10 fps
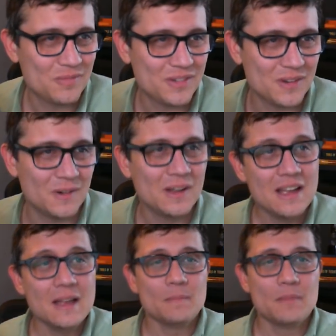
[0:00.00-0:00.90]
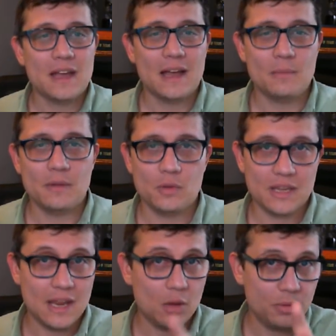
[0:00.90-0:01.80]
So um, if we
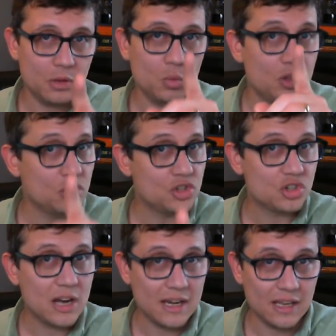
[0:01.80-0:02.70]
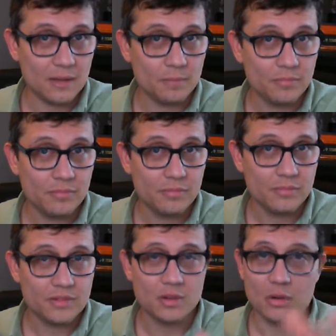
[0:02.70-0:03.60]
can help you with your trading
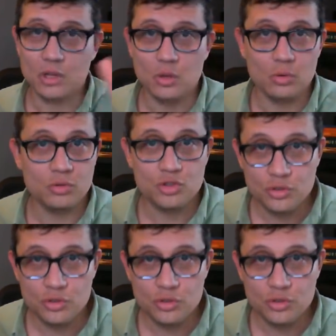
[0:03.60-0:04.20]
so you